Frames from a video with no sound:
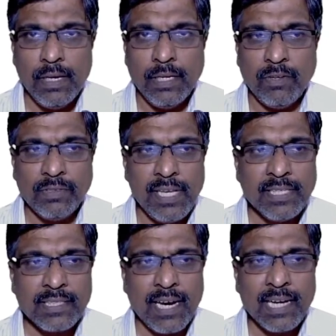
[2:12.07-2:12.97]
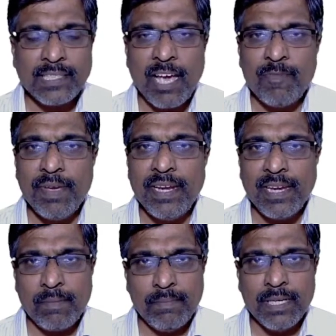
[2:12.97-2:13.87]
Now, these cars have been
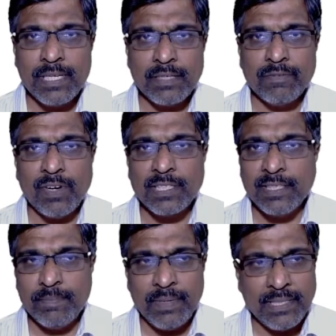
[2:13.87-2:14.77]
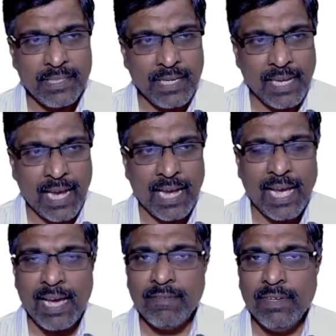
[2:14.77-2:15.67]
numbered for simplicity. I
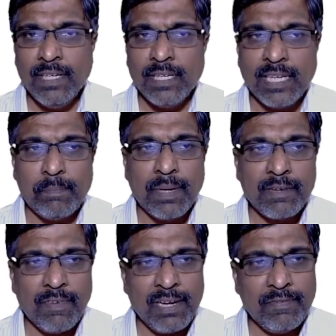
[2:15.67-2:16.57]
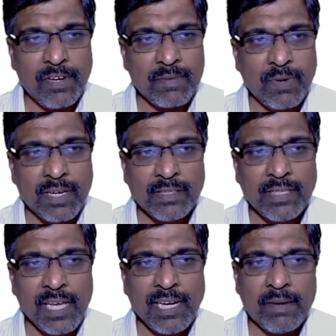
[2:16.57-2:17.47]
have number 1 for
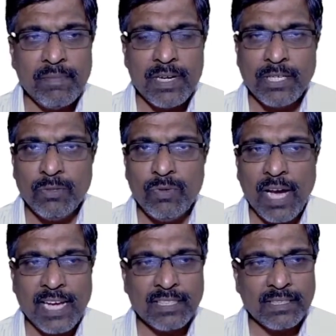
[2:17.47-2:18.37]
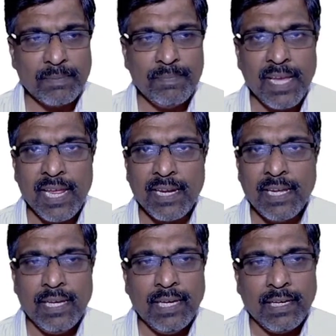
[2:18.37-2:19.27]
Maruti, number 2 has
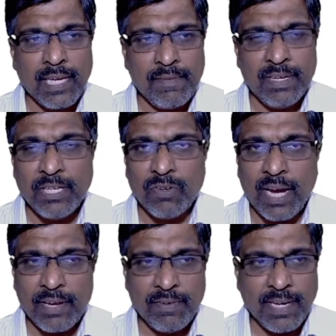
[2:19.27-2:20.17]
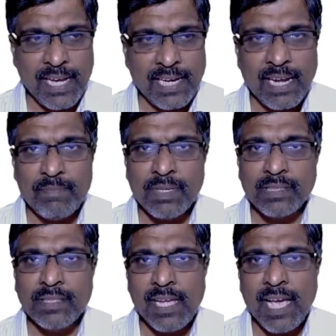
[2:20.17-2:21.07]
been given to Hyundai and number
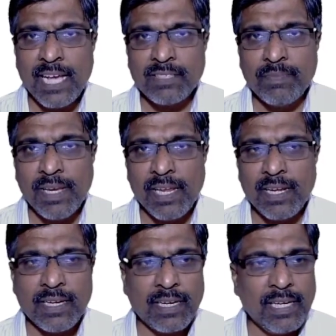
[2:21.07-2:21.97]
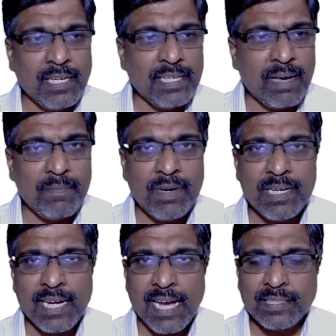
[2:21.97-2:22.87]
3 has been
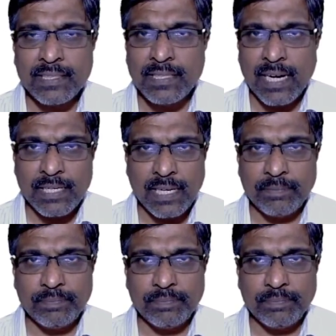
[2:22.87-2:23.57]
numbered as Tata.